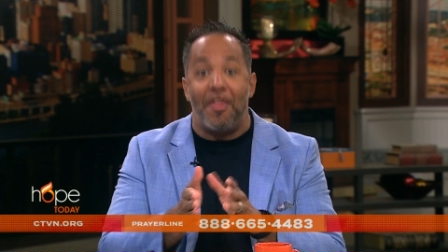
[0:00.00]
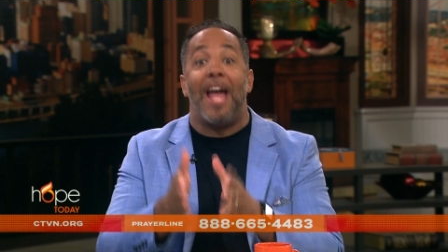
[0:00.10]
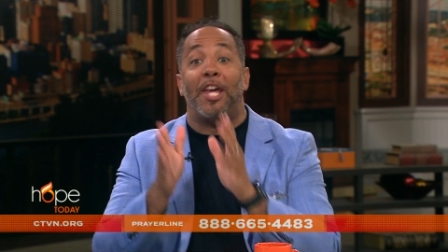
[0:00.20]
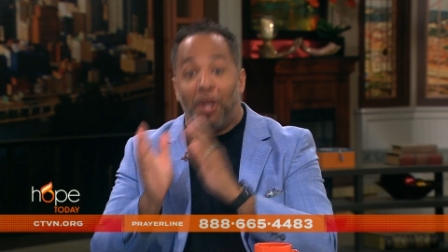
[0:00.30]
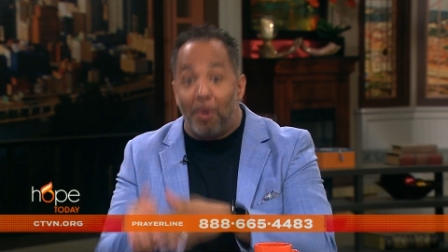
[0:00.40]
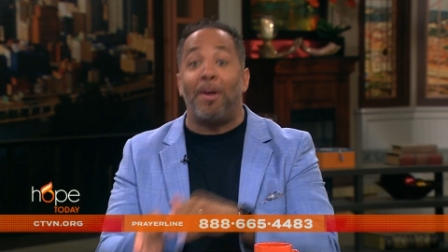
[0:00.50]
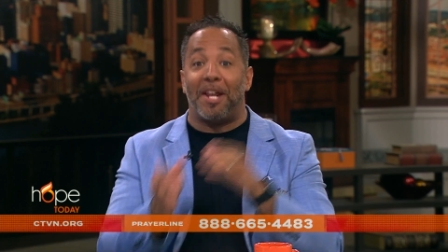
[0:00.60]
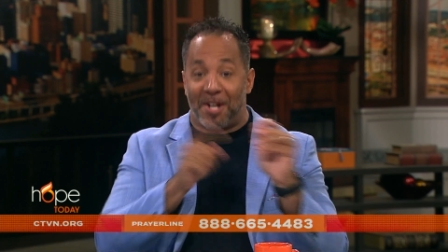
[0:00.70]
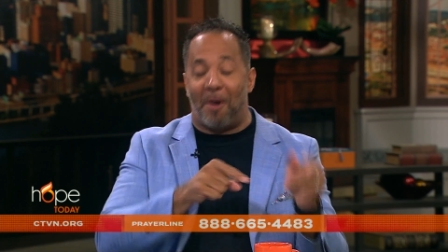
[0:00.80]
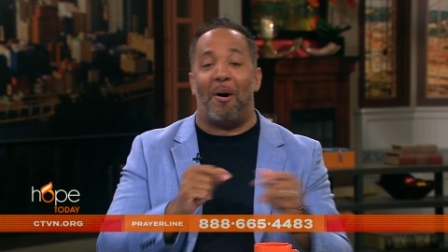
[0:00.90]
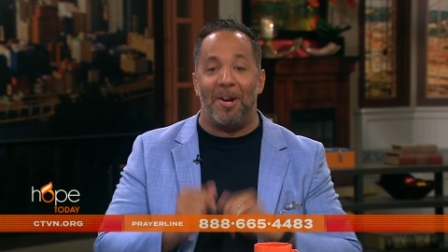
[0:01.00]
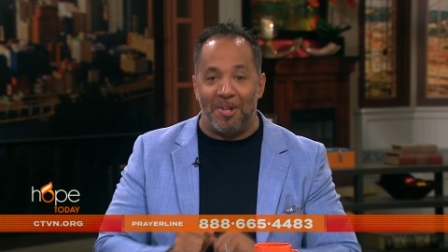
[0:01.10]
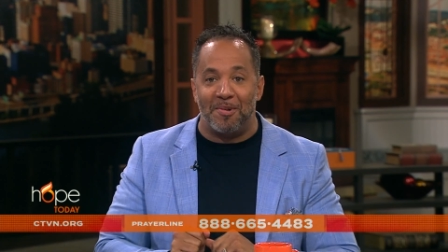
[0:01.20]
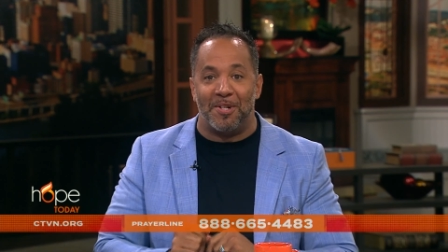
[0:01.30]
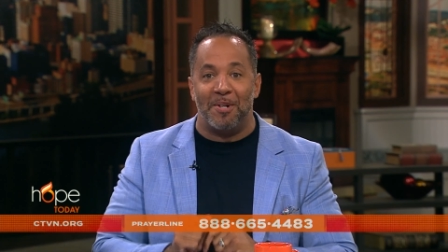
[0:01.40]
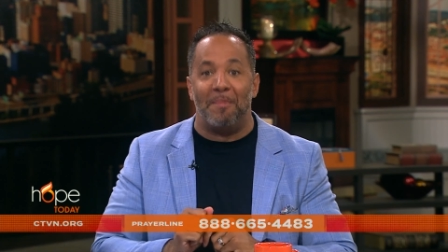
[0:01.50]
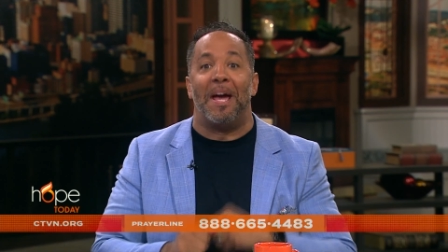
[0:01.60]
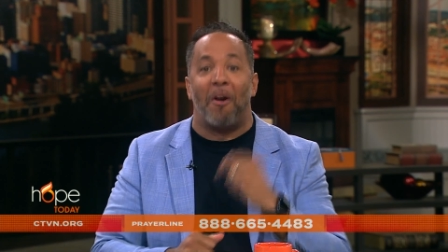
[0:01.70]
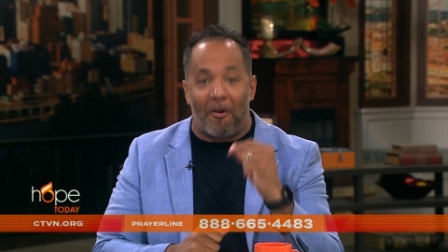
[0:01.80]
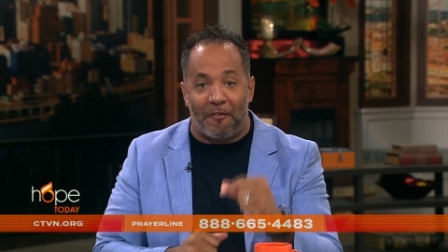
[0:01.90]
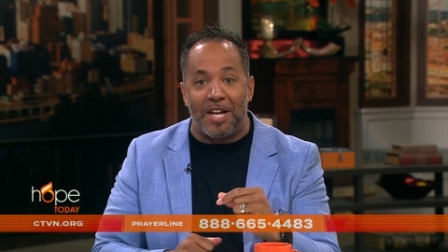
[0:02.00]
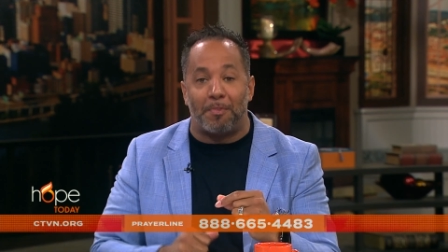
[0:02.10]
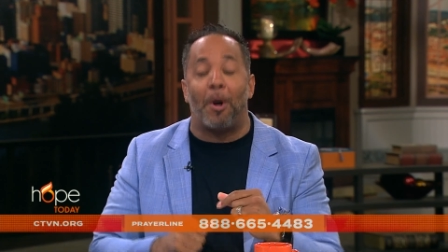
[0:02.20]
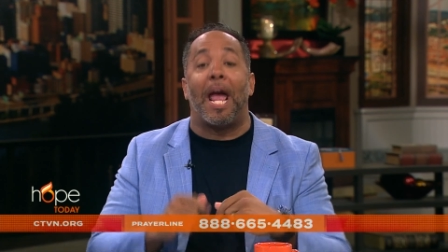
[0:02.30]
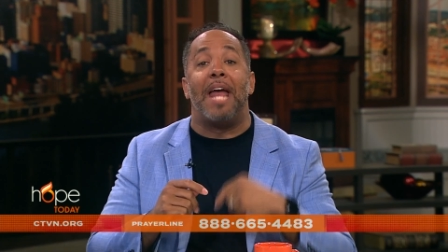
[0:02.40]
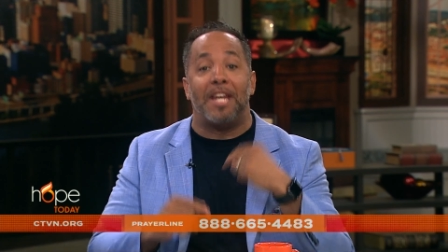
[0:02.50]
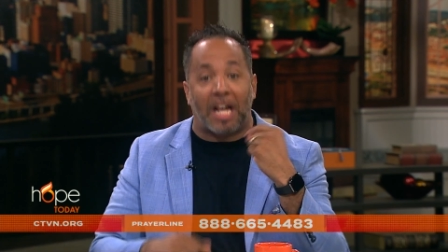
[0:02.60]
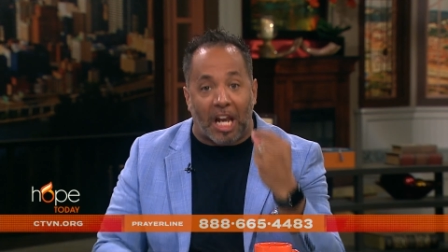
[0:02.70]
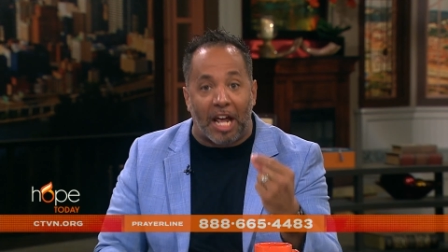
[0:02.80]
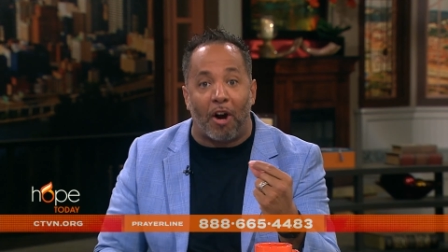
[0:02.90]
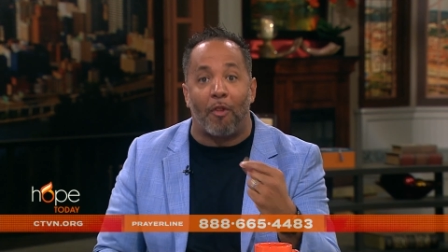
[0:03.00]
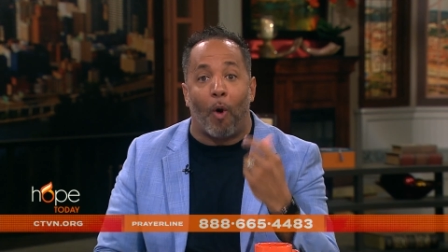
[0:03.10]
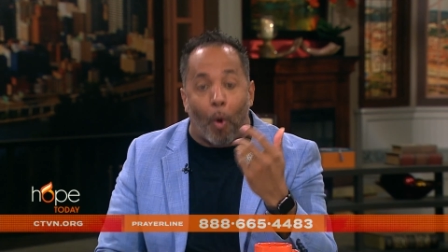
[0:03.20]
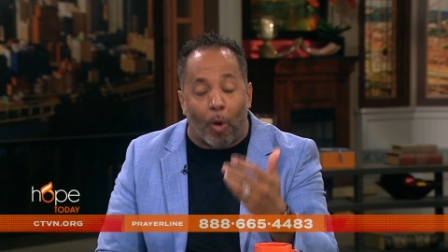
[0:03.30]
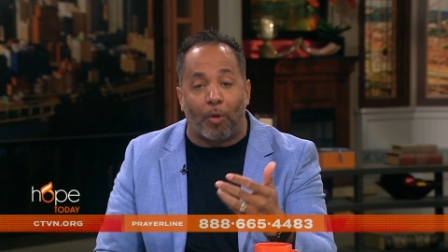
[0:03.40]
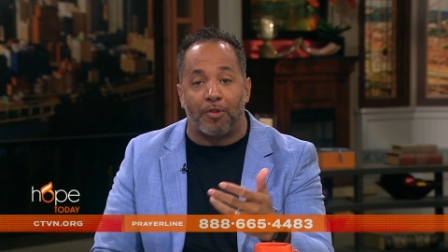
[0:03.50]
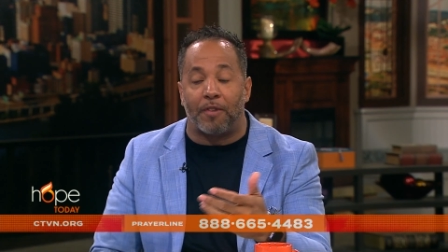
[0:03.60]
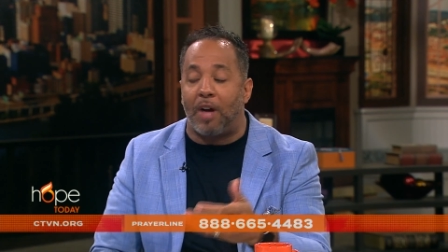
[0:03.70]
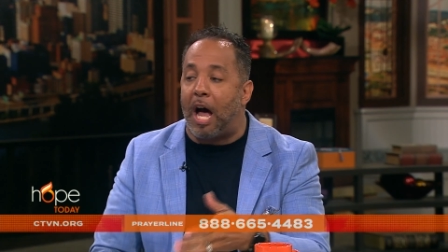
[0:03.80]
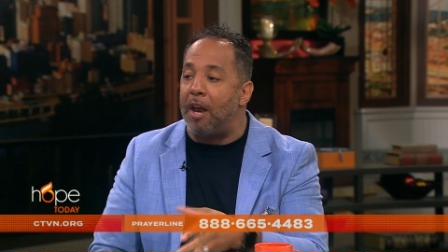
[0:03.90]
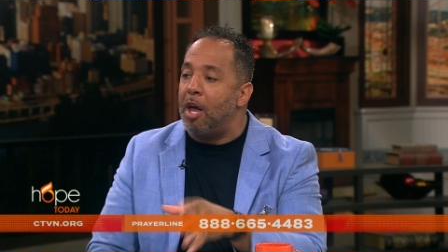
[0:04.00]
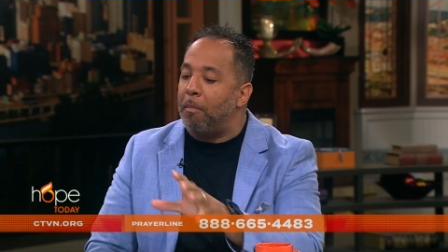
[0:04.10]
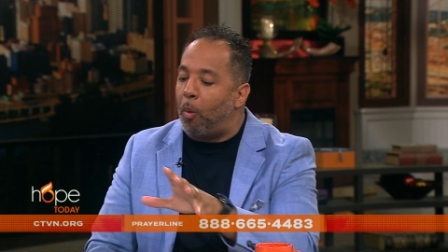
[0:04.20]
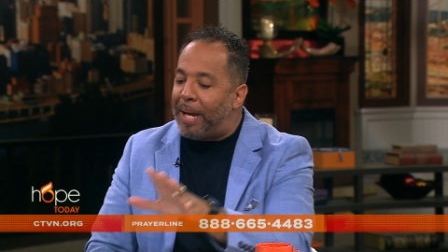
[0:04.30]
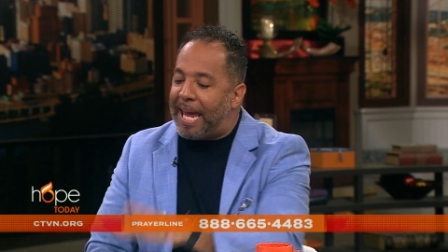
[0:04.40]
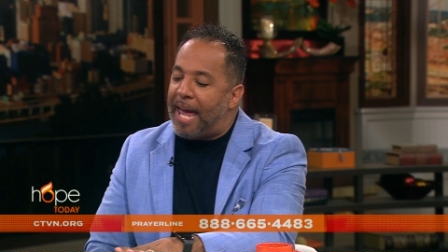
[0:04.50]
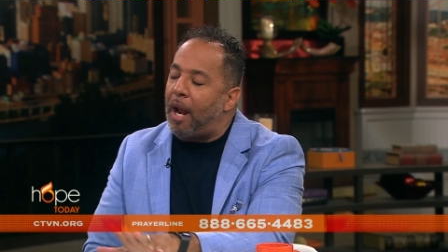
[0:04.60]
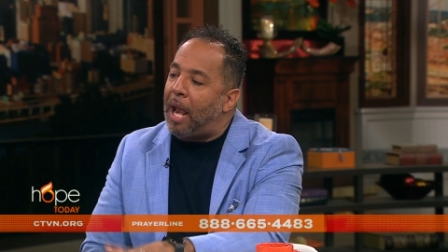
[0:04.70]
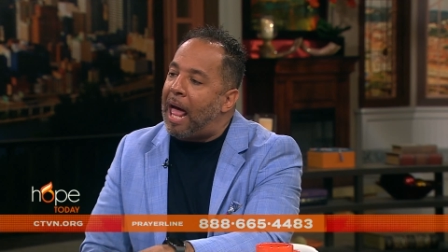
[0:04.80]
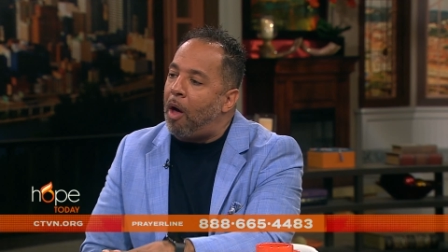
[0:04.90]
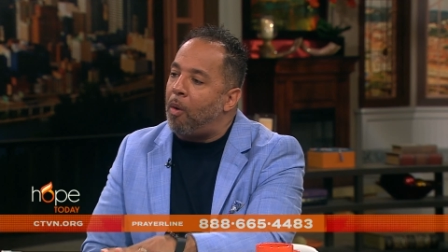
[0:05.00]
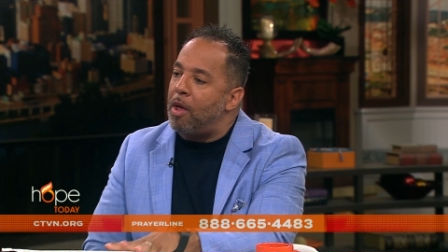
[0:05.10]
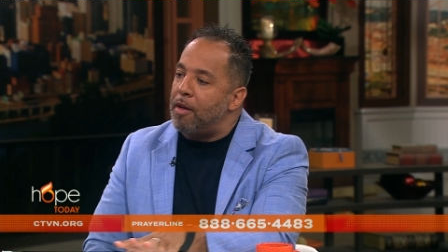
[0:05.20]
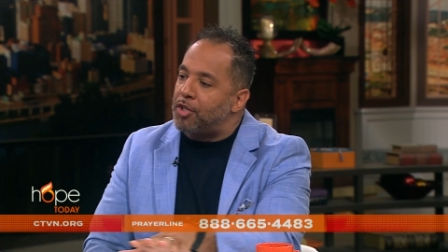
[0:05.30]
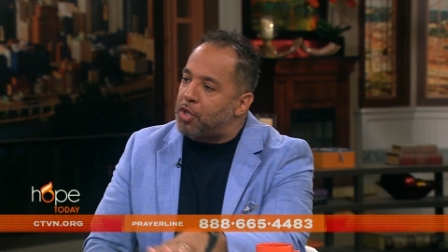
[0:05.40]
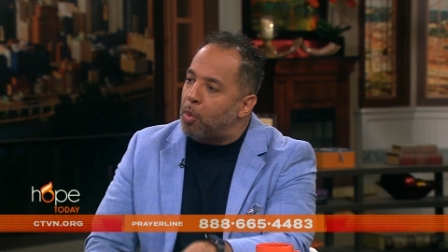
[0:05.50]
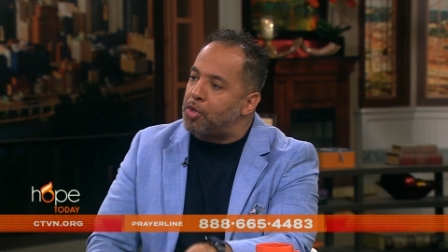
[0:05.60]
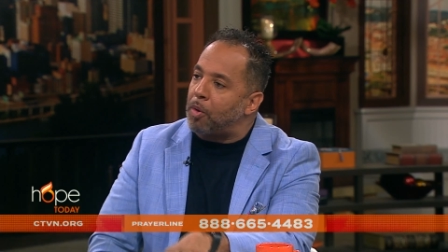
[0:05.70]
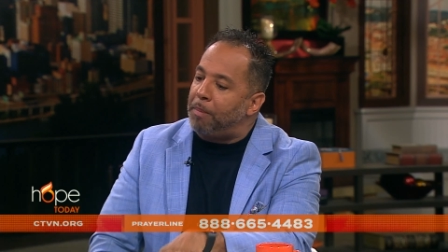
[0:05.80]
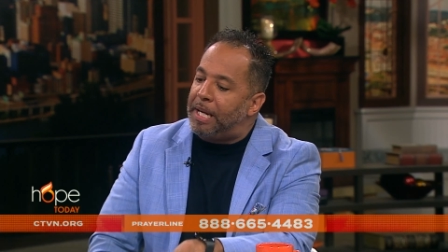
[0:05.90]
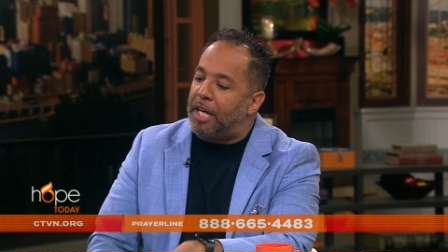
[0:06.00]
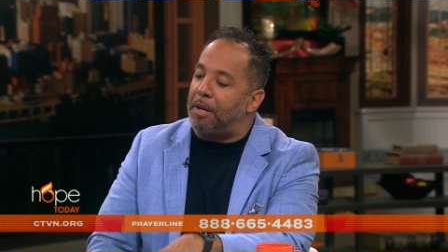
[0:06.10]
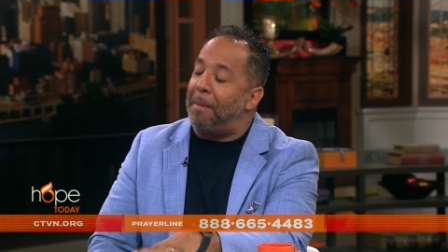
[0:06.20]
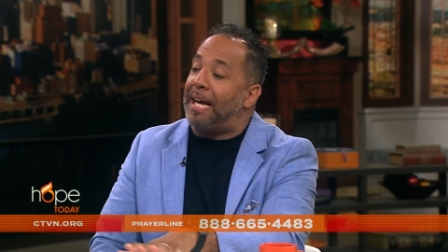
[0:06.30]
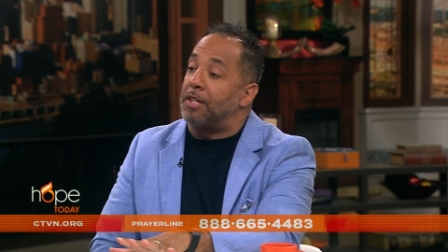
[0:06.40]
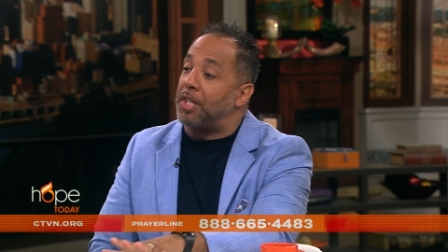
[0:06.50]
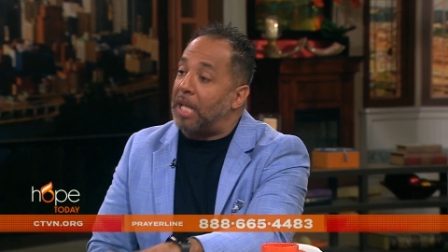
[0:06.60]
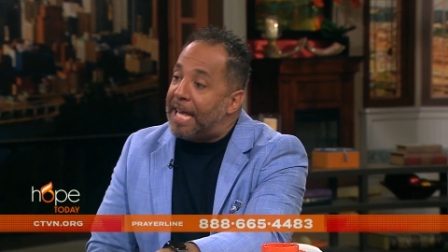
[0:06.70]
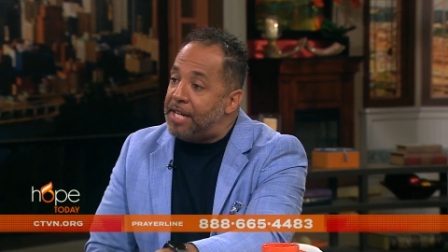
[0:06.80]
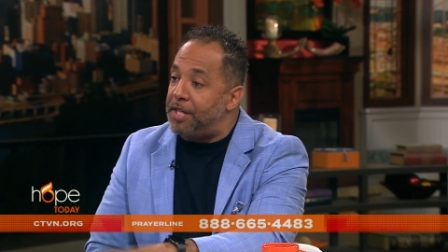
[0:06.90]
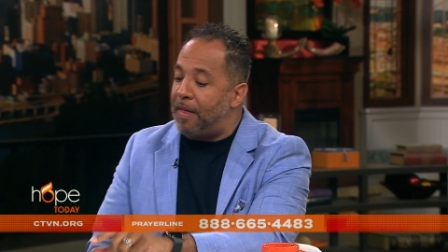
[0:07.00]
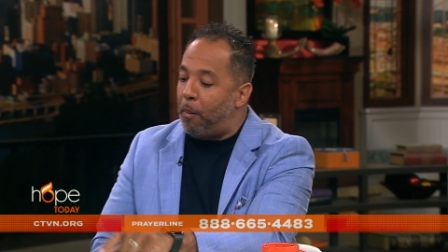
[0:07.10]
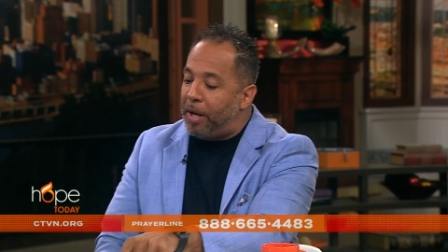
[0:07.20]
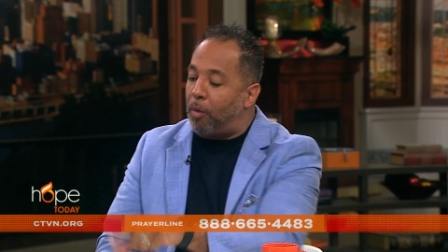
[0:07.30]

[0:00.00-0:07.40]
that you can go on YouTube and on Facebook and declare the oracles of God. But we can't allow social media to make us lazy that we